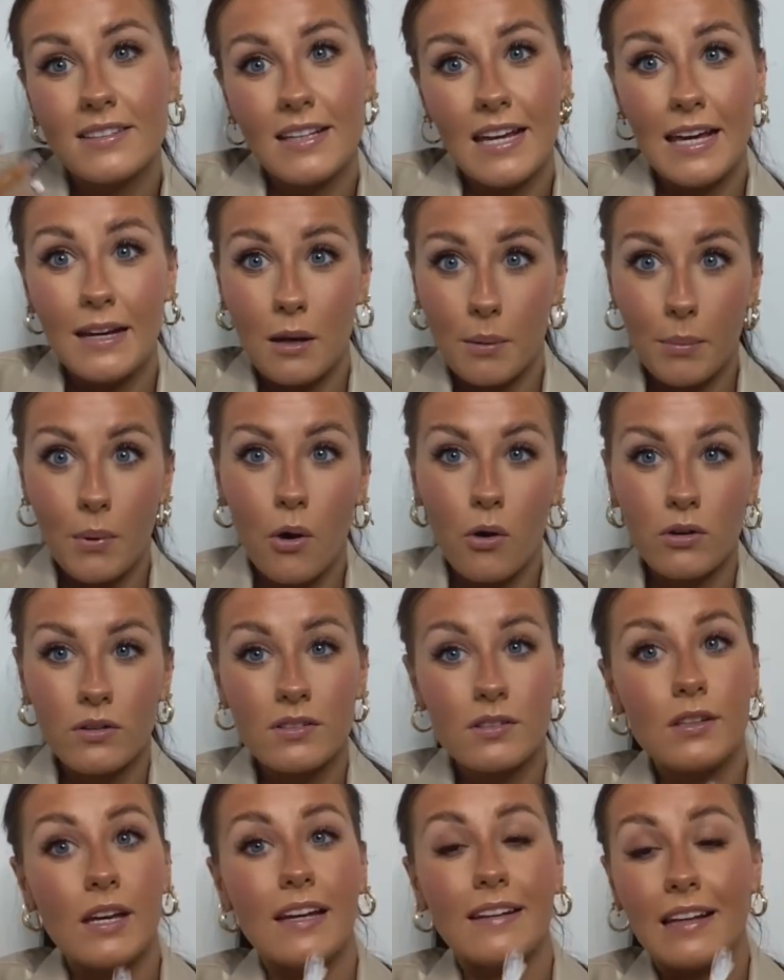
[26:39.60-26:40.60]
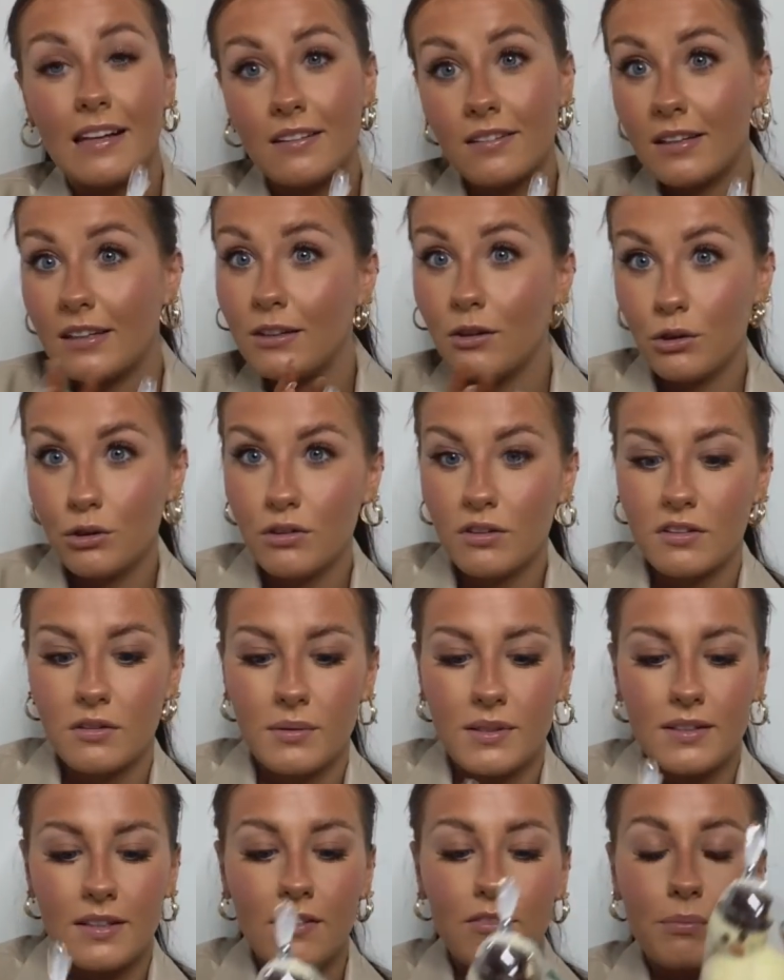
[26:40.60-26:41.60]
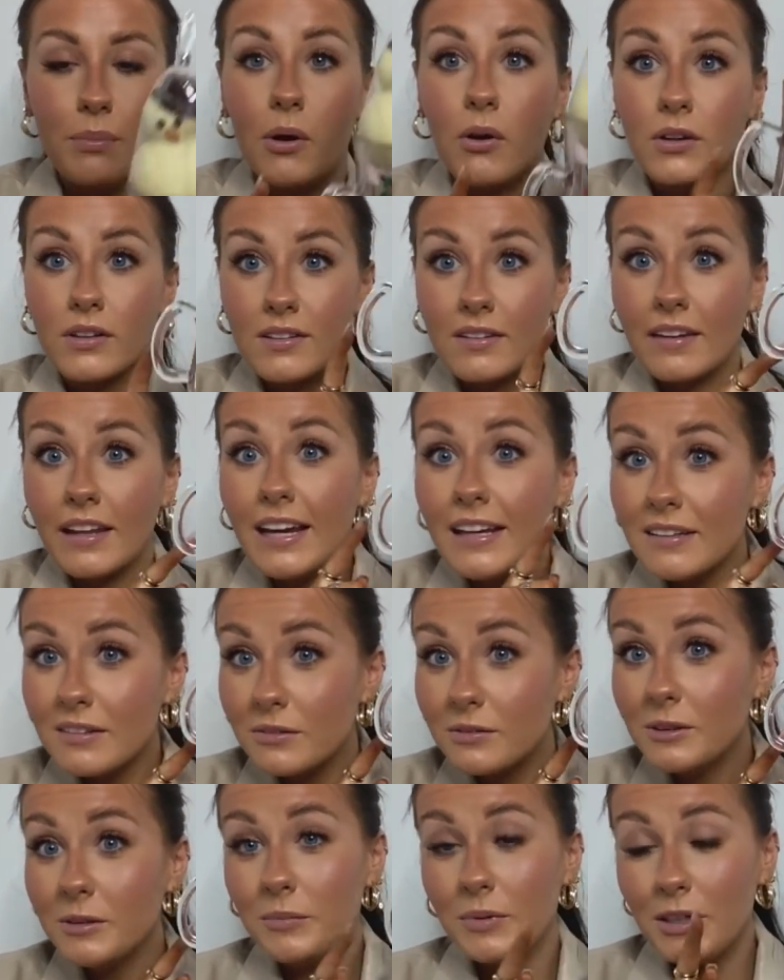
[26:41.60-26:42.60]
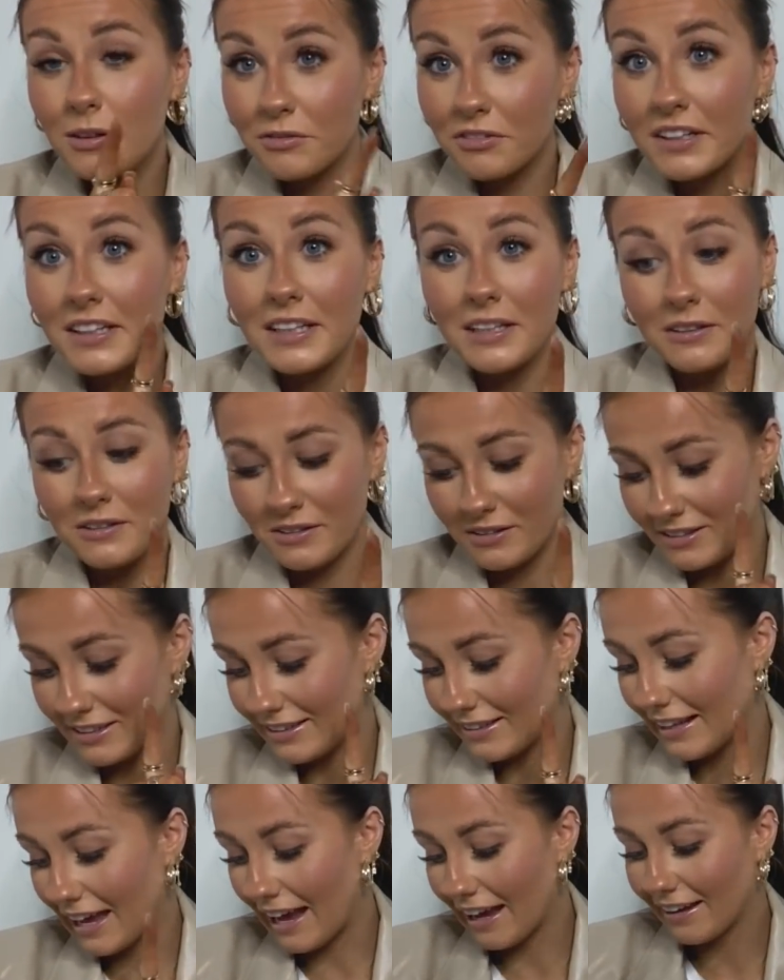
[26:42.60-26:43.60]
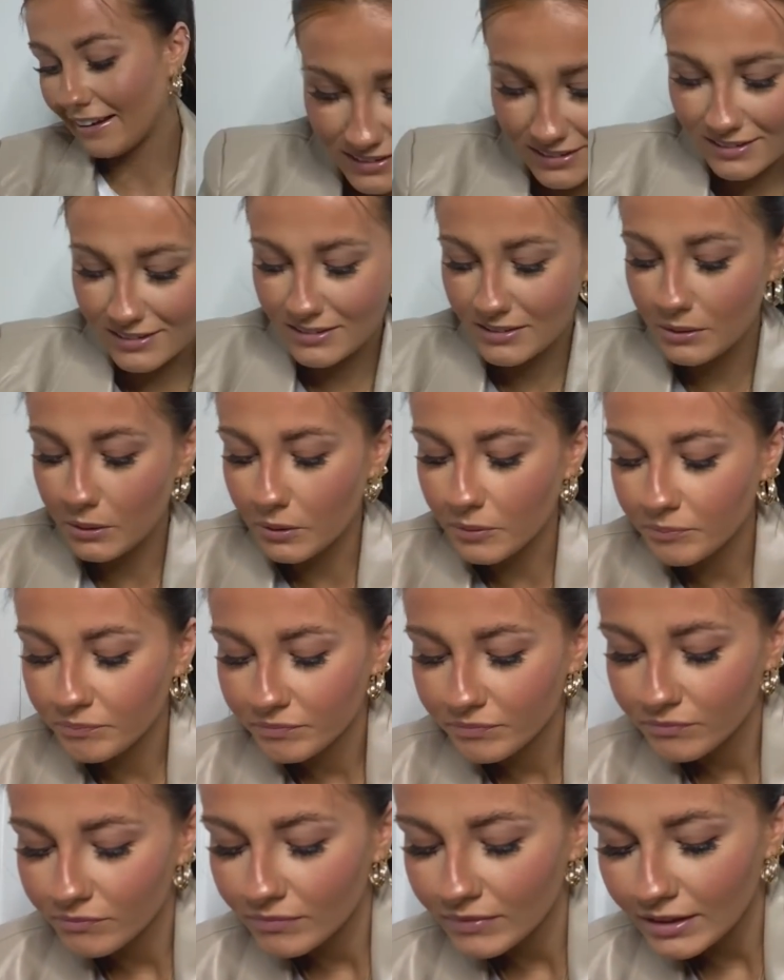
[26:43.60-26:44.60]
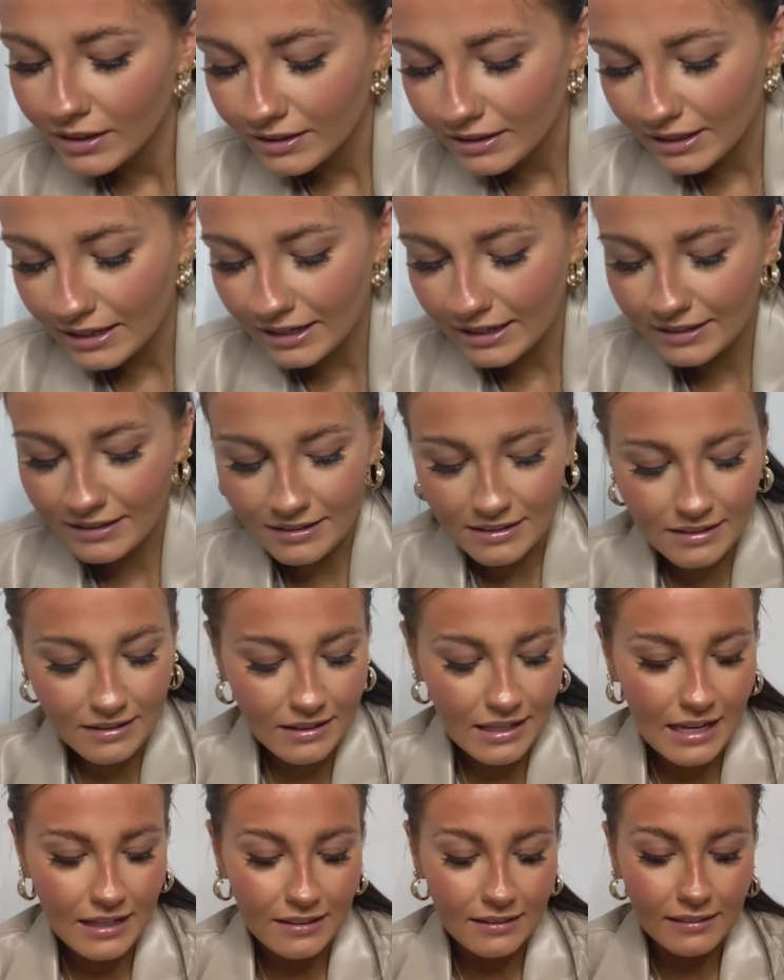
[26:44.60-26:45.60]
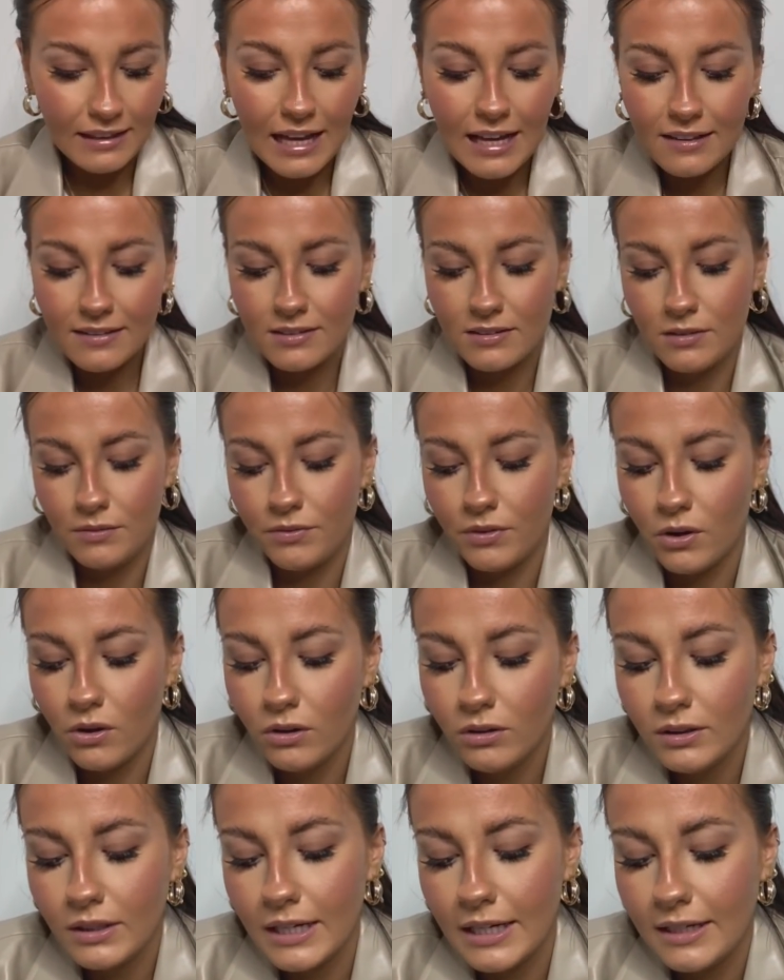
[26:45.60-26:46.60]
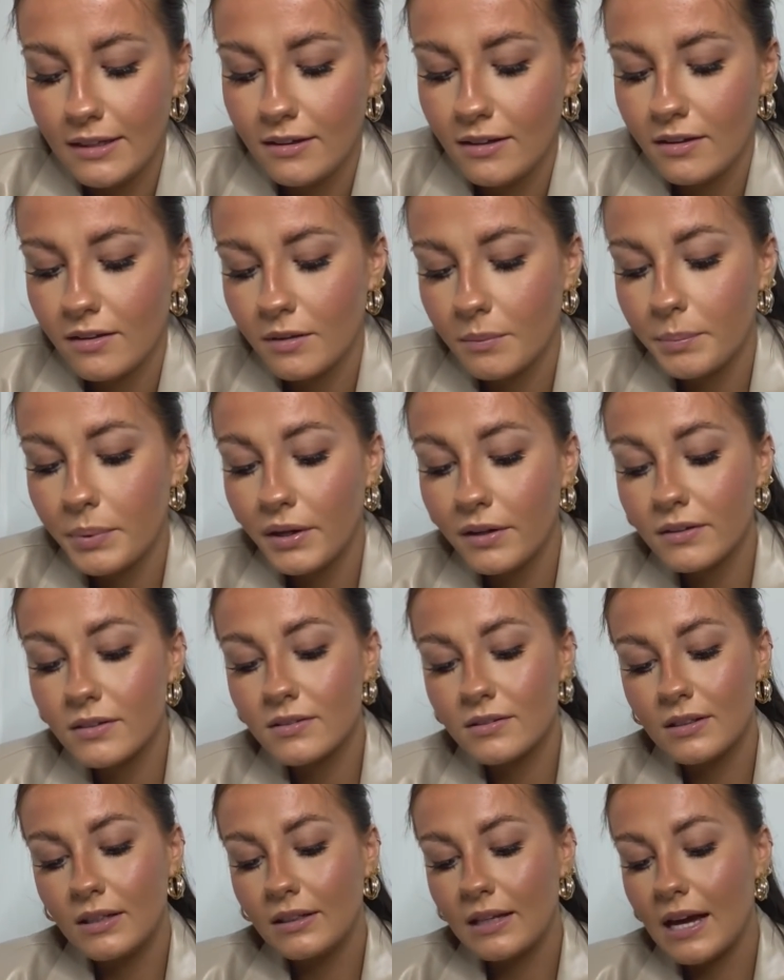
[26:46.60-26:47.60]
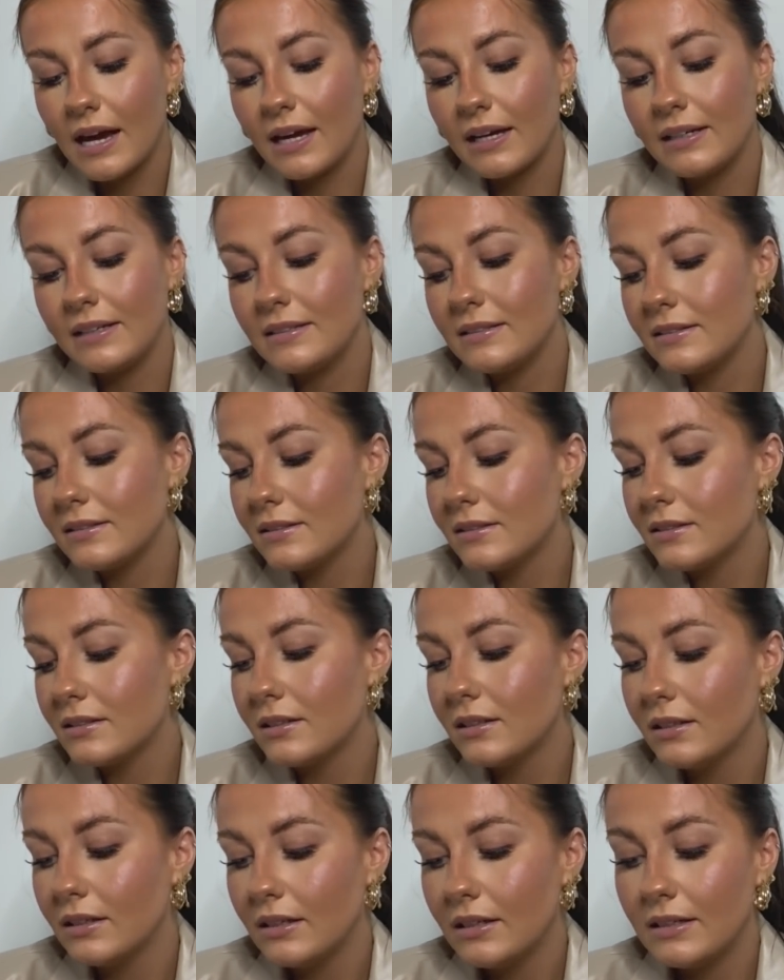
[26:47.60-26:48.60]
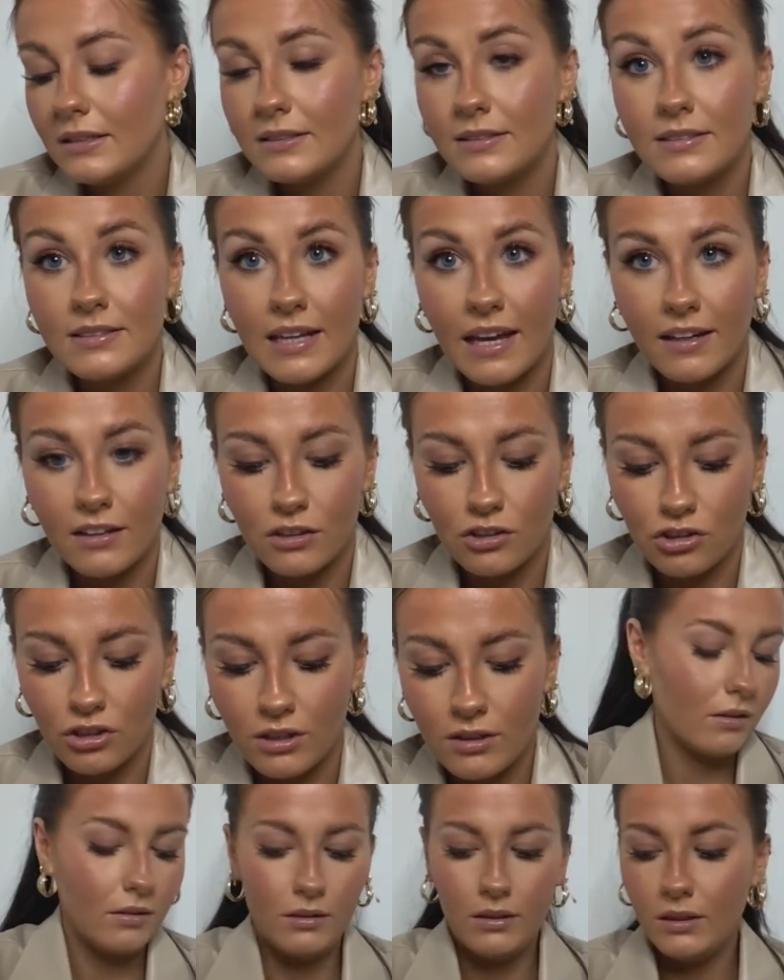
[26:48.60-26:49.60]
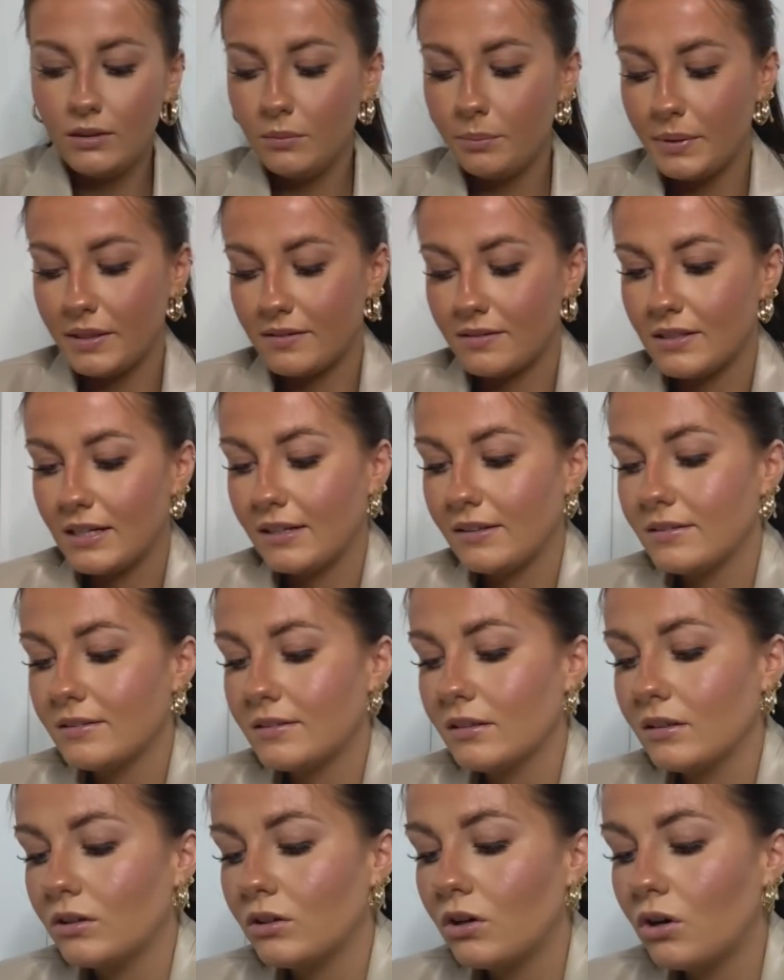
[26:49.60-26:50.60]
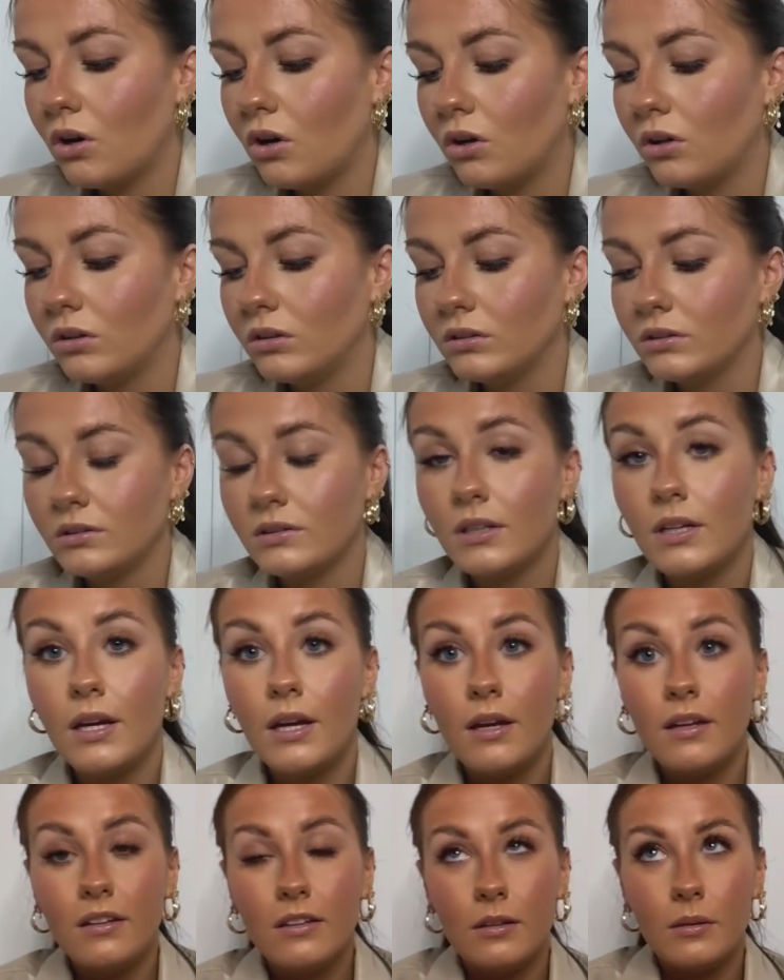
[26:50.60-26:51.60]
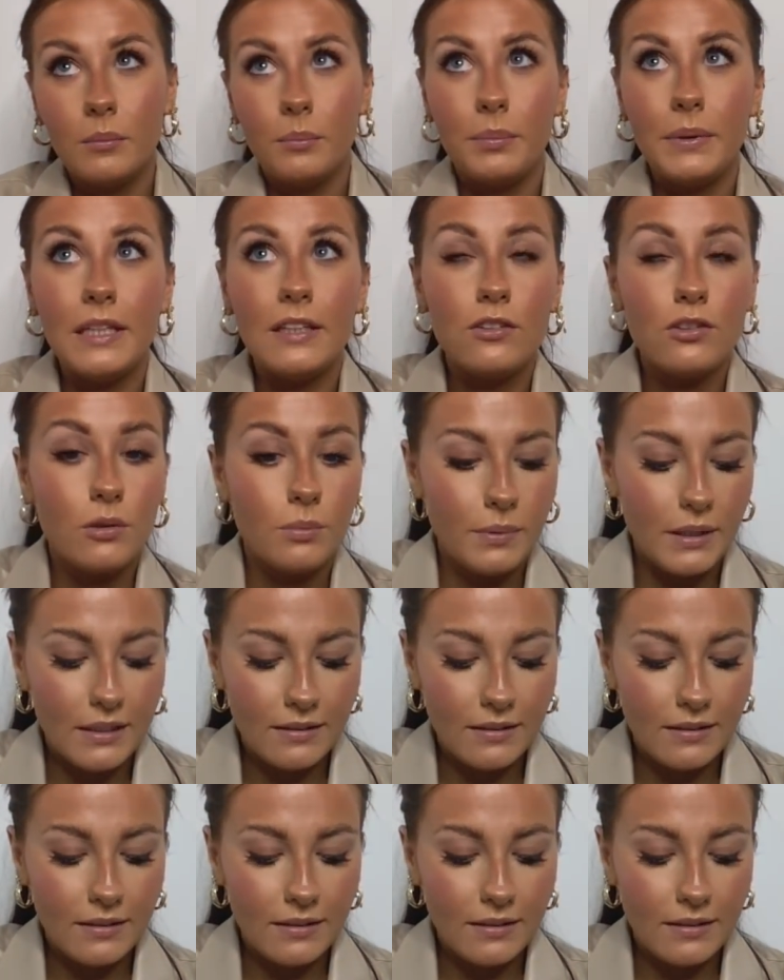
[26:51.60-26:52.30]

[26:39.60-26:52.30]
in a box, and that's like your Christmas Eve box. This would be really good in that. So then last of all, in the personalised section, little business called B2B